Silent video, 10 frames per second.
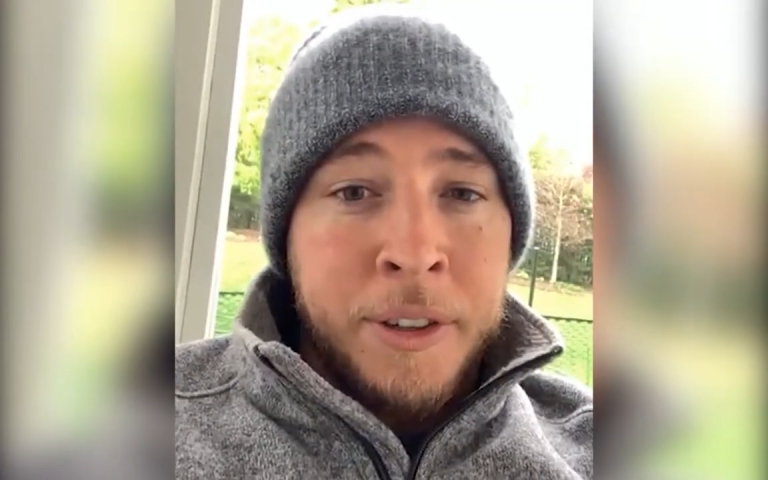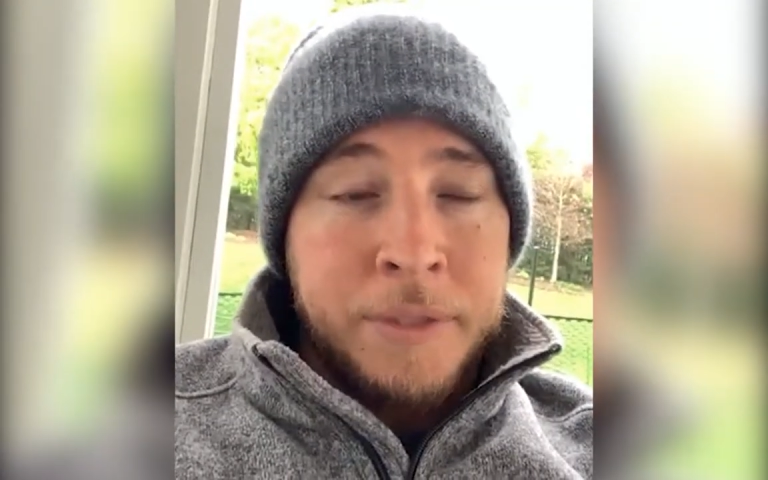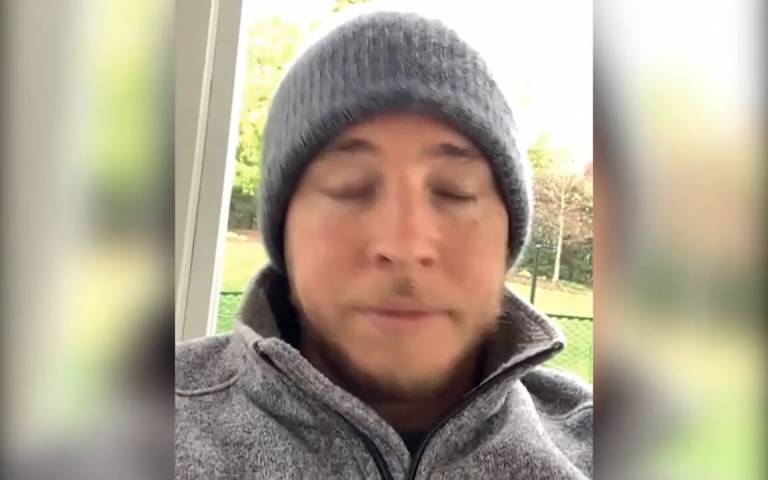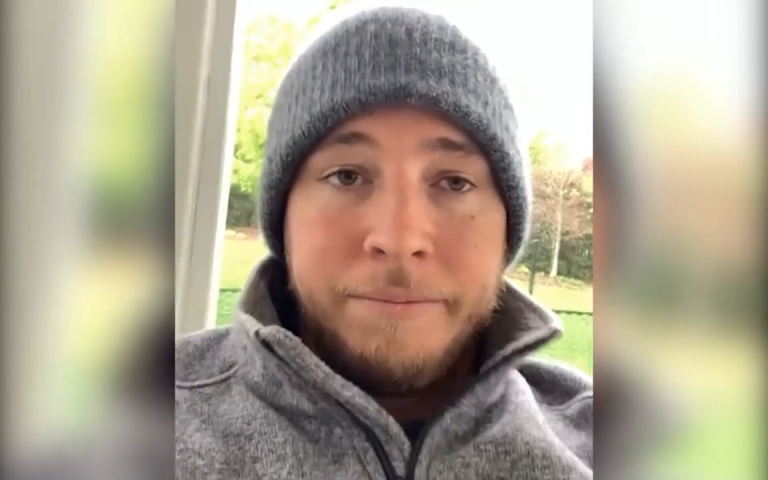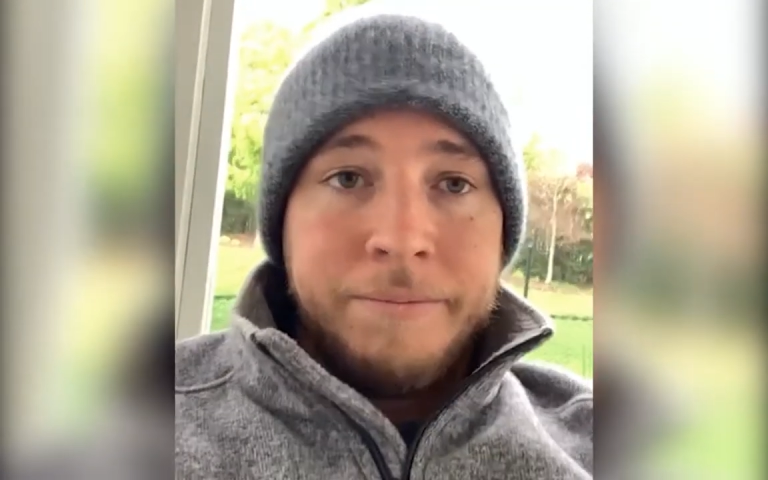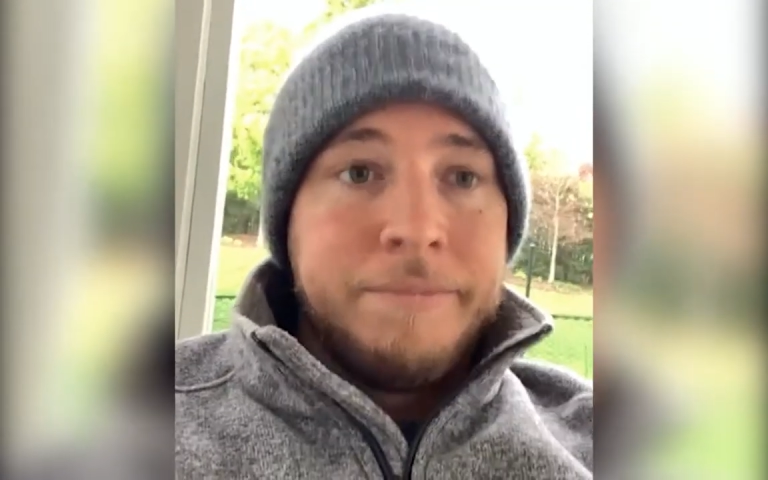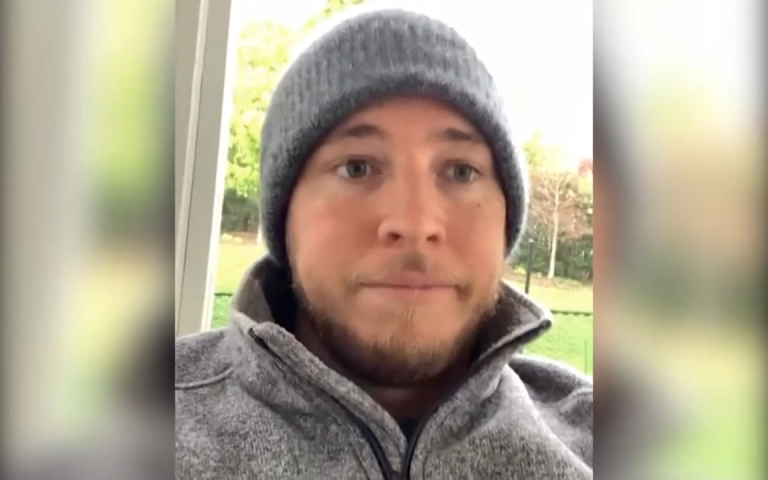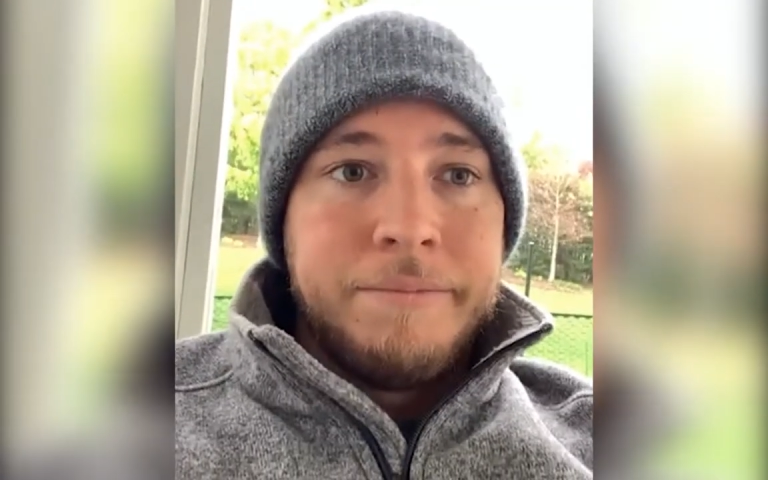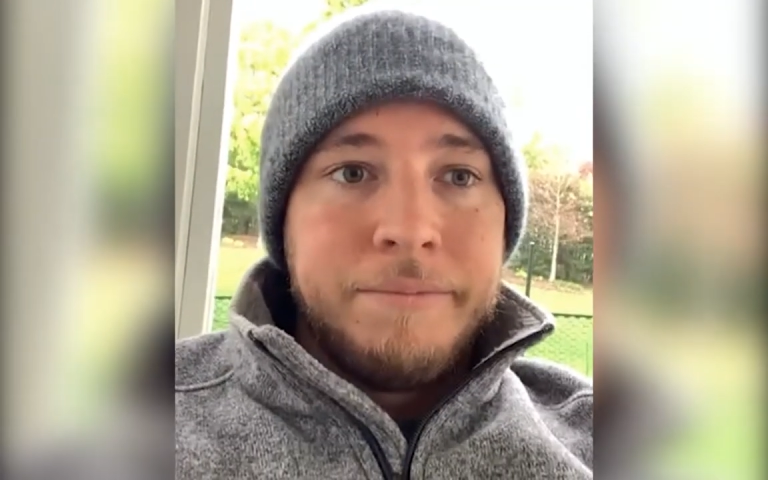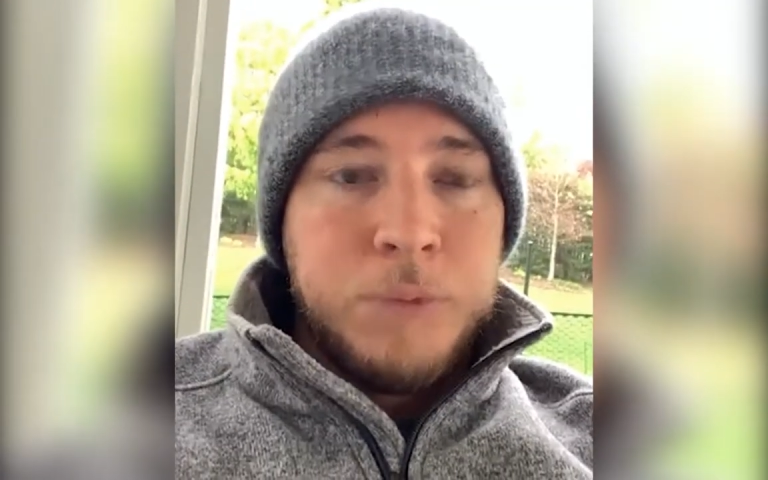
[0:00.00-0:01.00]
for
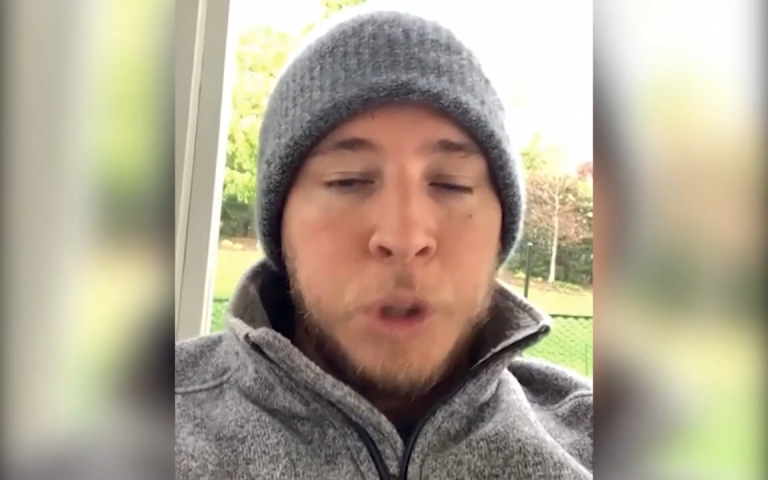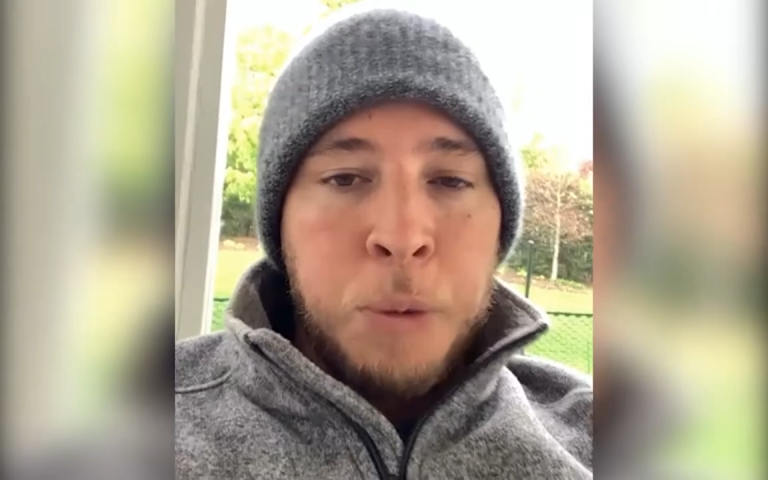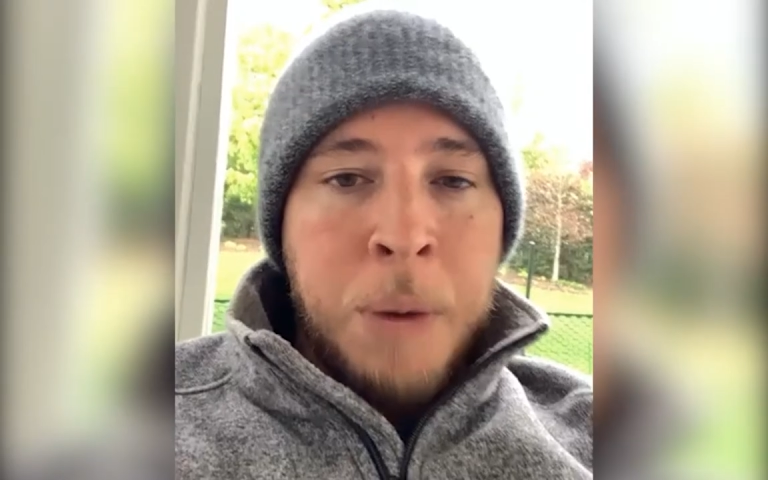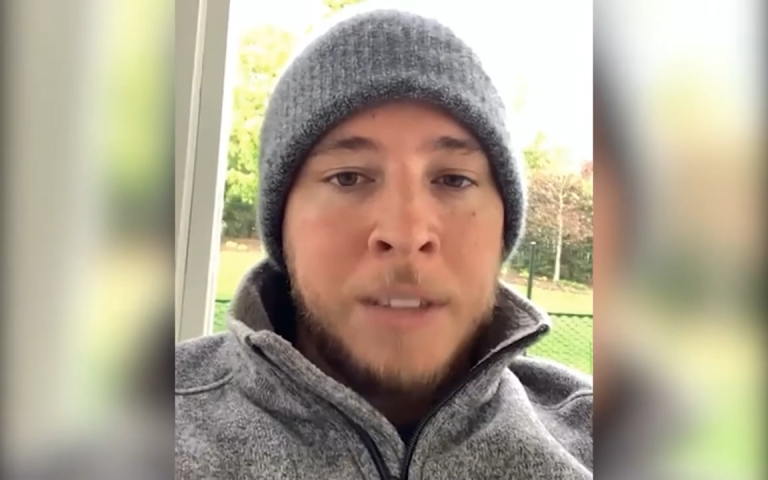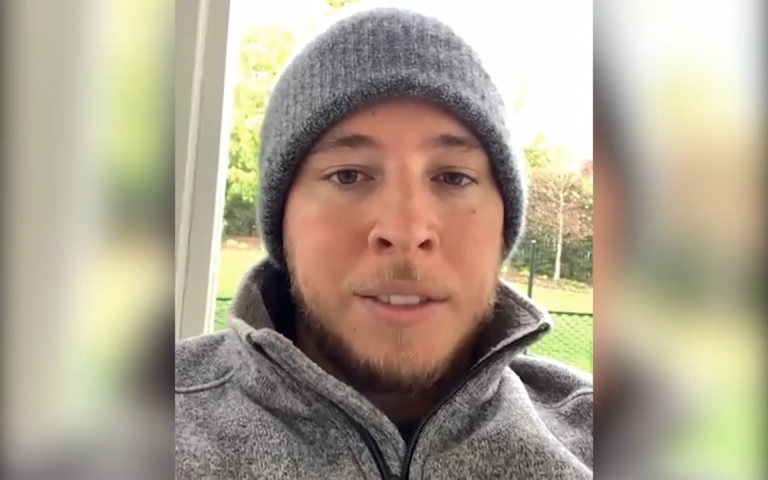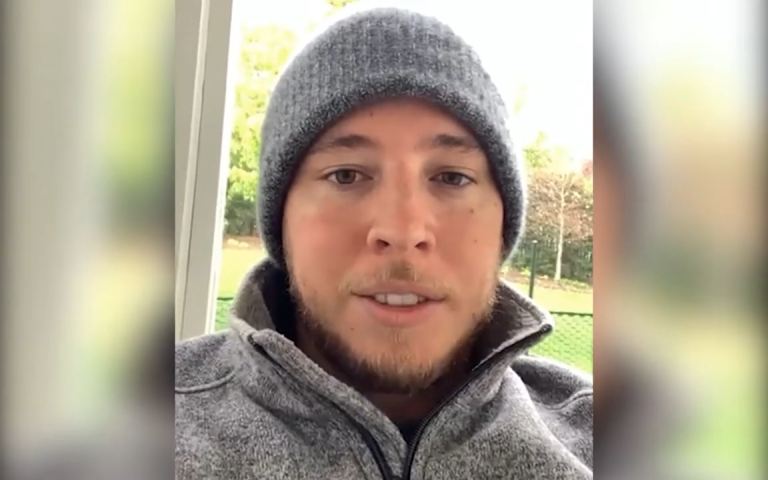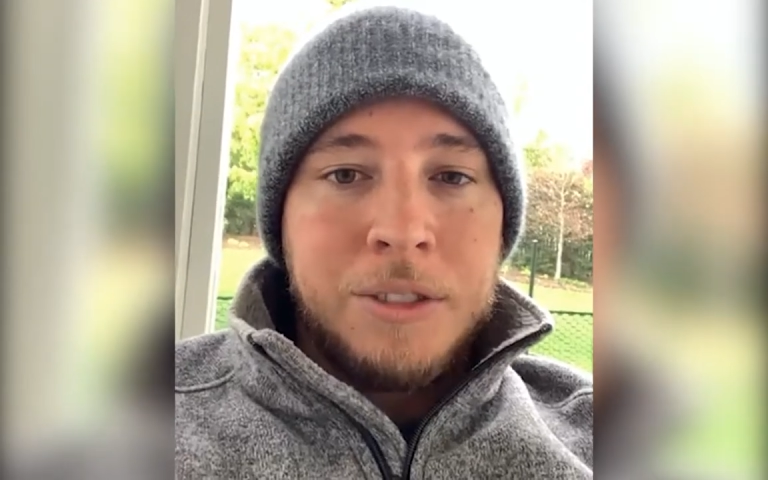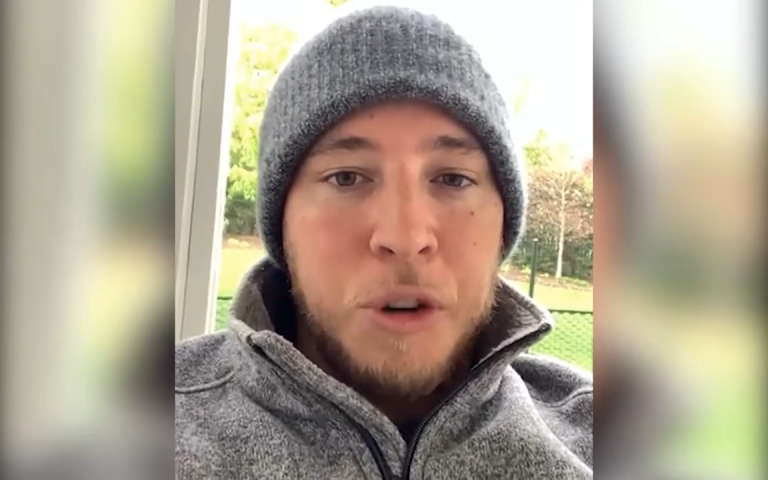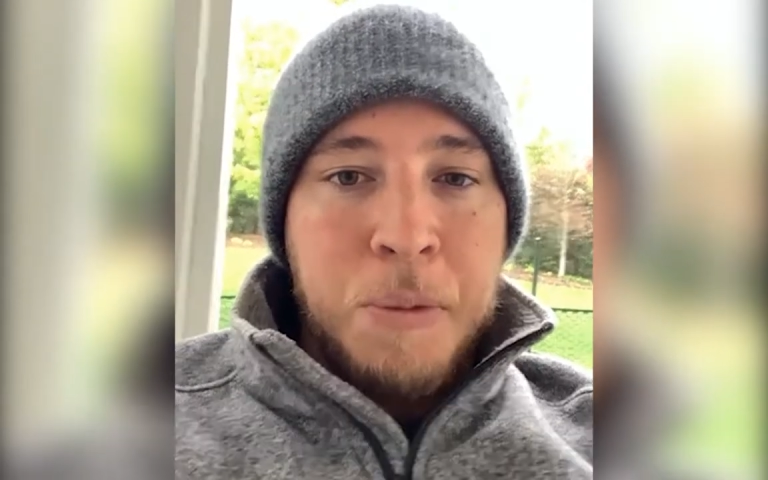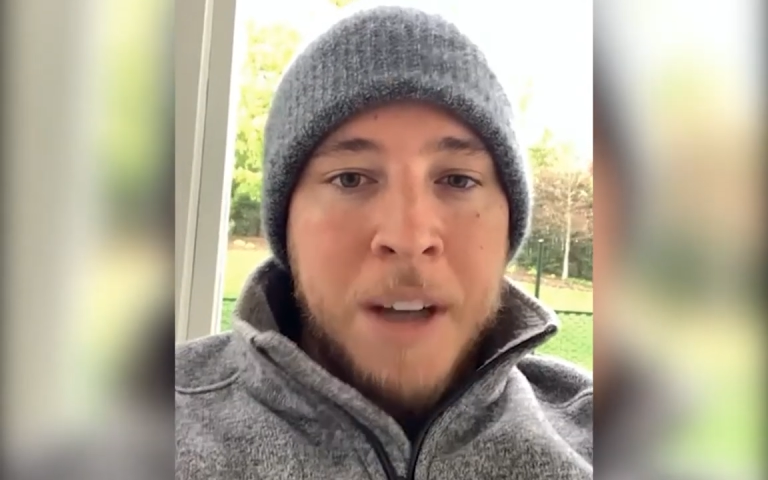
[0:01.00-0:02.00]
two
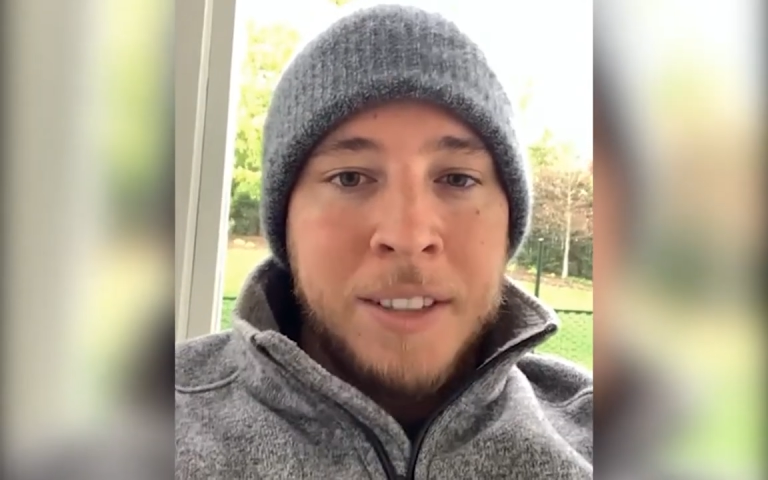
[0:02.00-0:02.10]
months, three